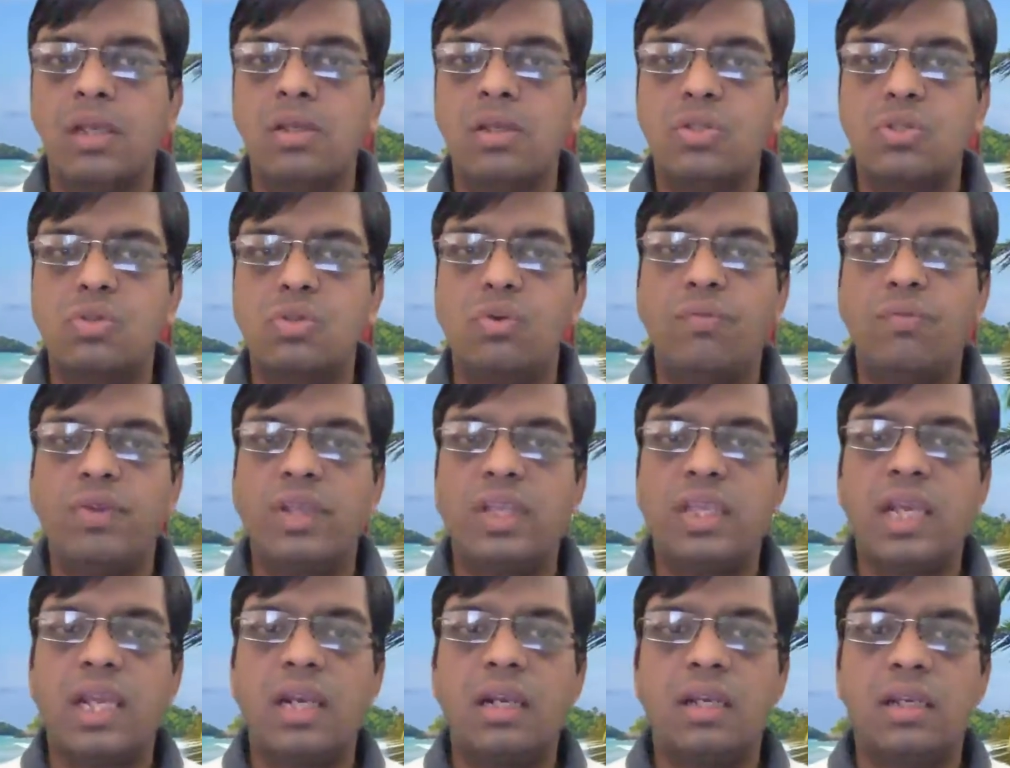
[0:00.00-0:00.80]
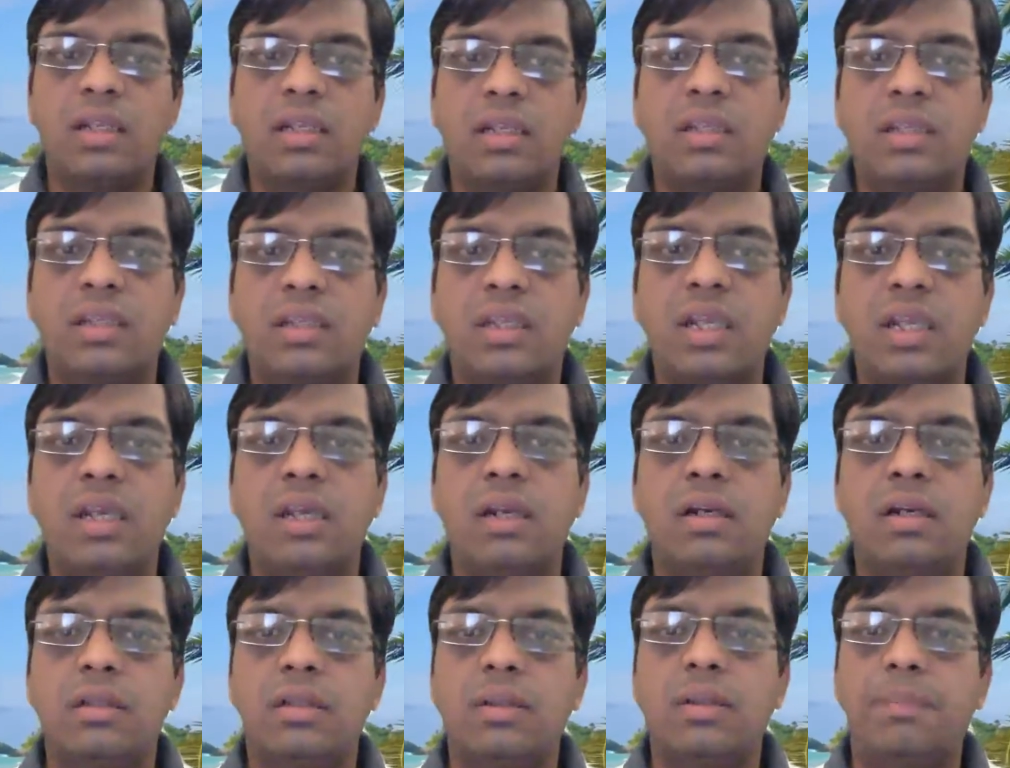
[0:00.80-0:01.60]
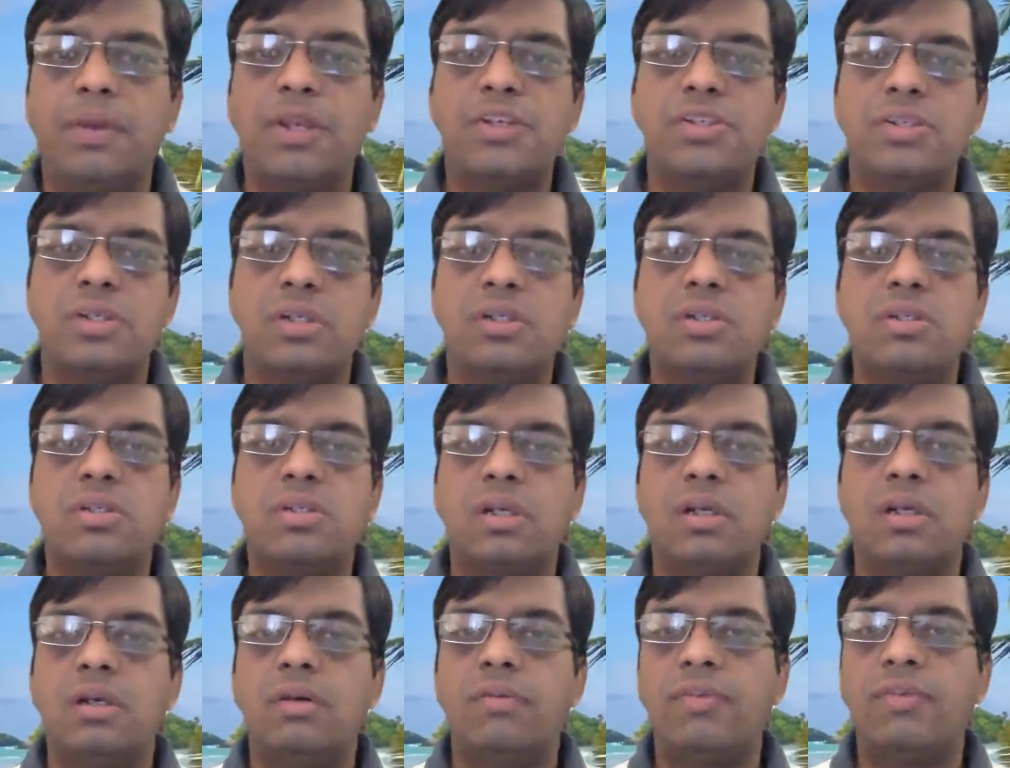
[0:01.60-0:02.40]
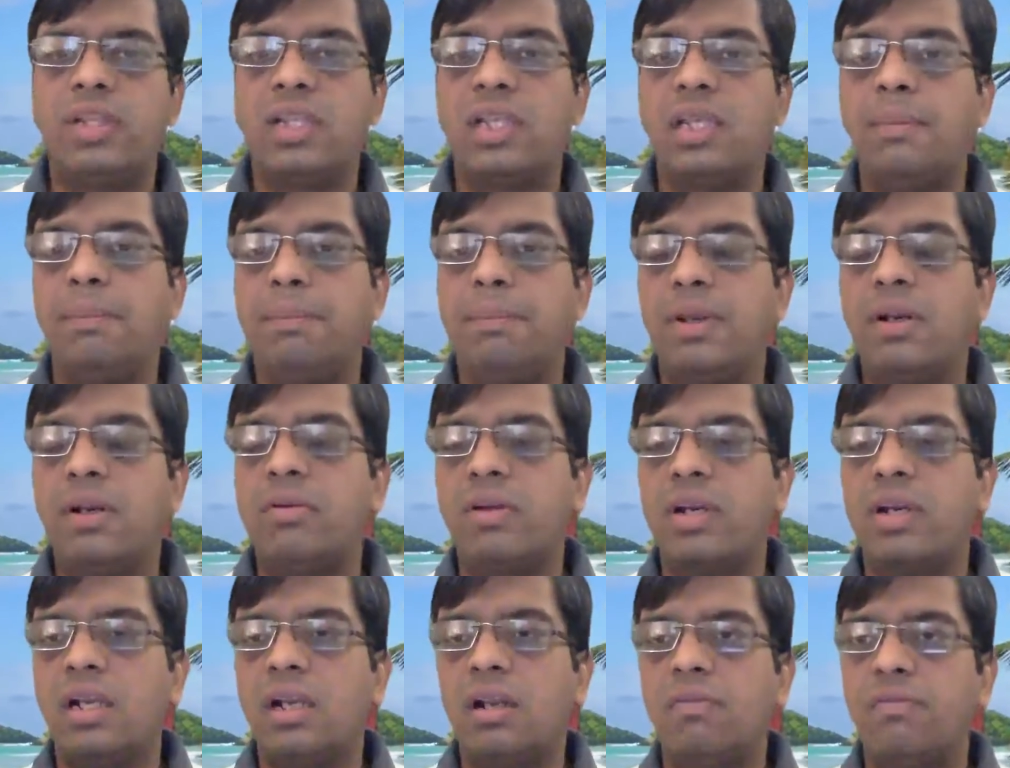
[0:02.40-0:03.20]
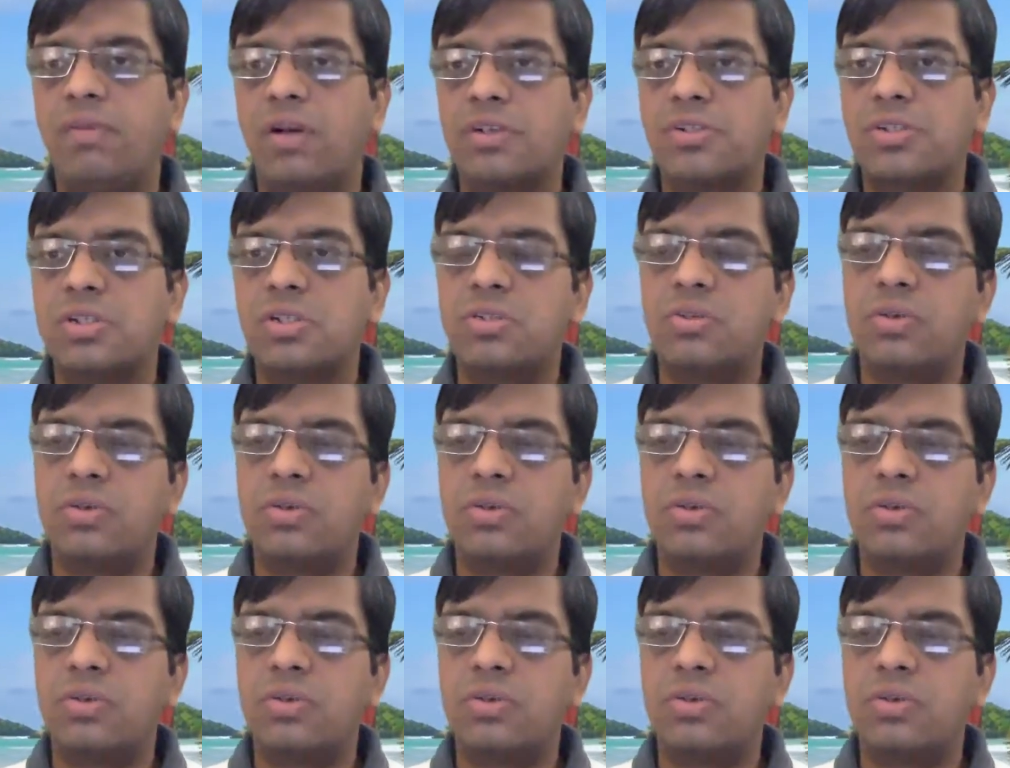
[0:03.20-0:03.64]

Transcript: So we can care the patients with the impaired renal function.